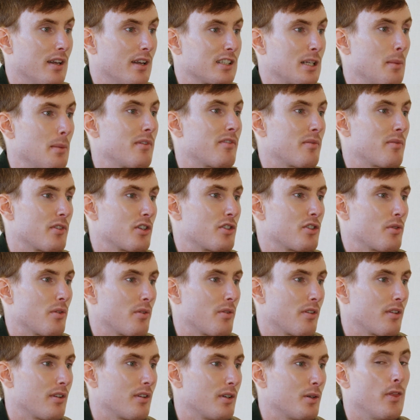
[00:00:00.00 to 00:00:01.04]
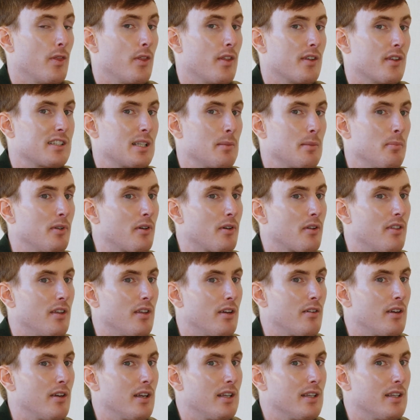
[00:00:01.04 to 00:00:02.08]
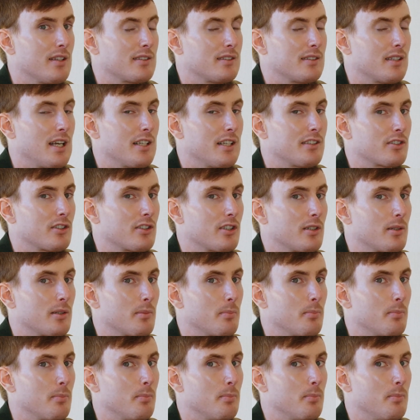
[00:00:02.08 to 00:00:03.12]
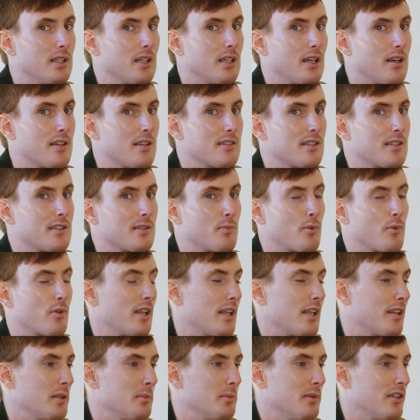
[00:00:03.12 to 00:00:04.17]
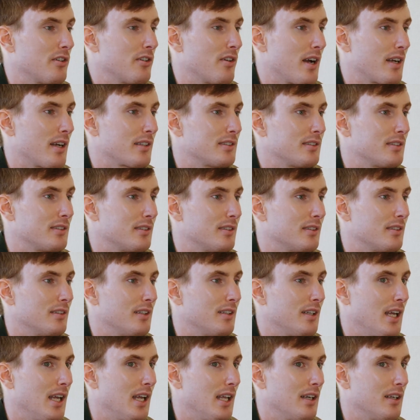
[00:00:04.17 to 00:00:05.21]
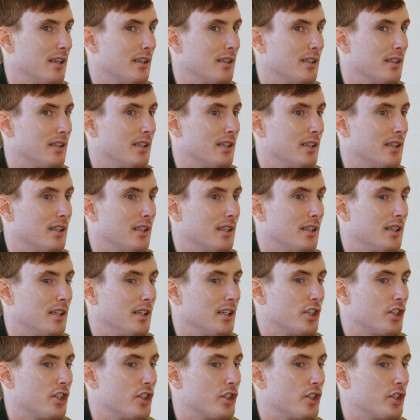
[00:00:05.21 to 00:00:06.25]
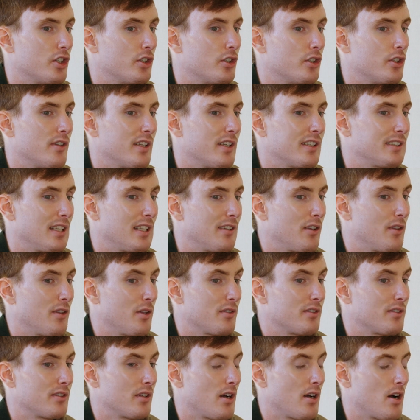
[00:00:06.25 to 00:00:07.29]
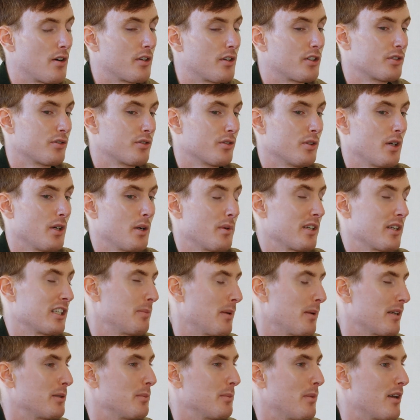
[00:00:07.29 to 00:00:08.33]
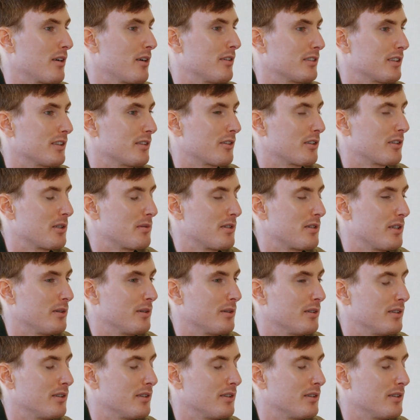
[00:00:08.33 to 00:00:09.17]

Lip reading: it's coming from the truth. The simpler theory is nicer because it's more likely to be correct. And to the extent that those are true, I would expect the model to learn them too.